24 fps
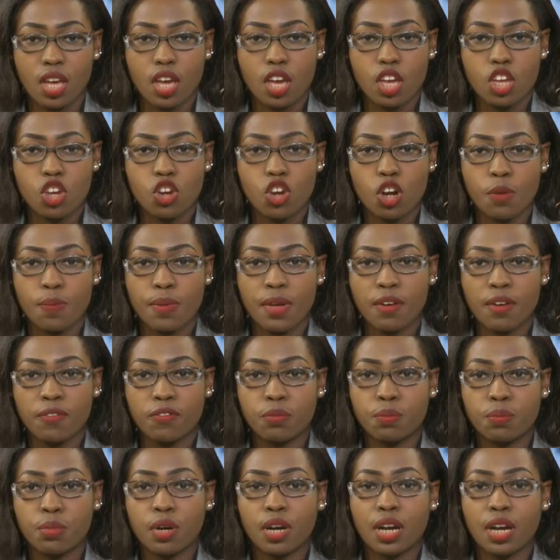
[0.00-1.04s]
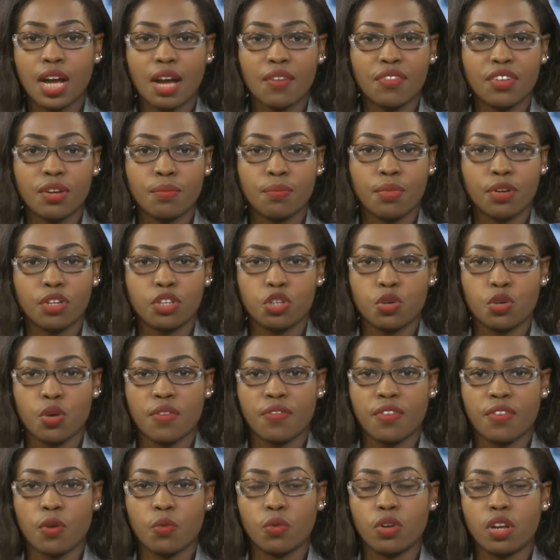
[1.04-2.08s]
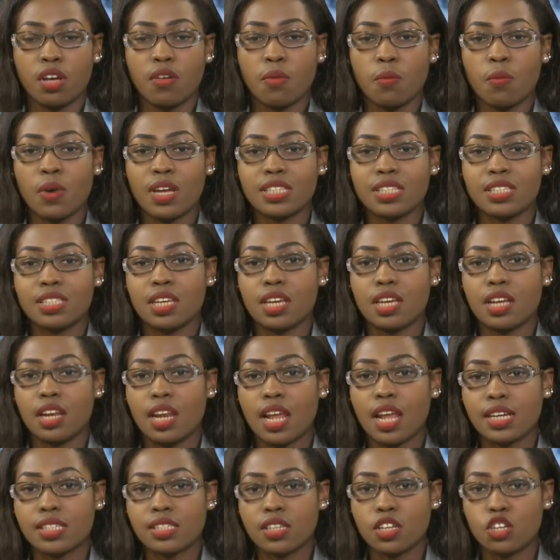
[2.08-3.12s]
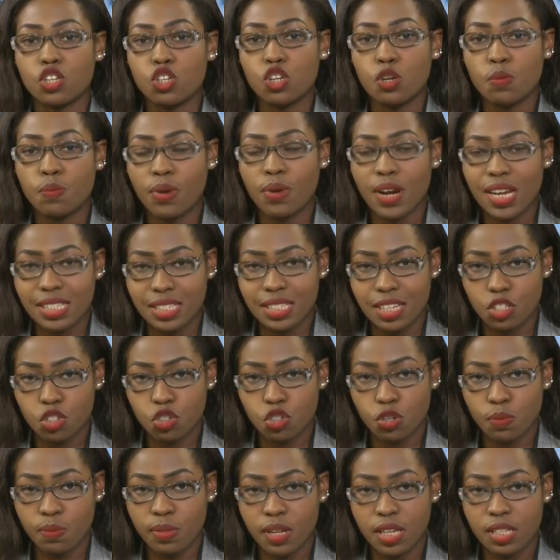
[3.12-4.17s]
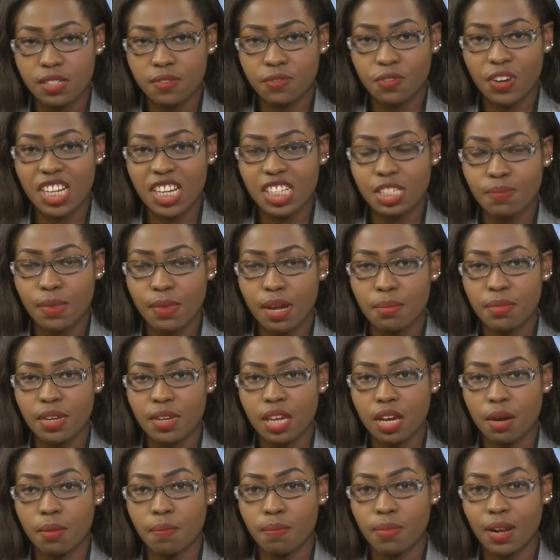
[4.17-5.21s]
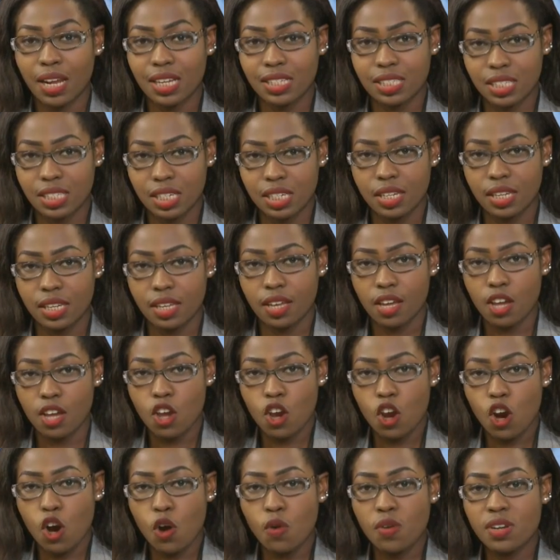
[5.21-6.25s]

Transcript: European football governing body UEFA will on Wednesday elect a new president to replace Frenchman Michel Platini, who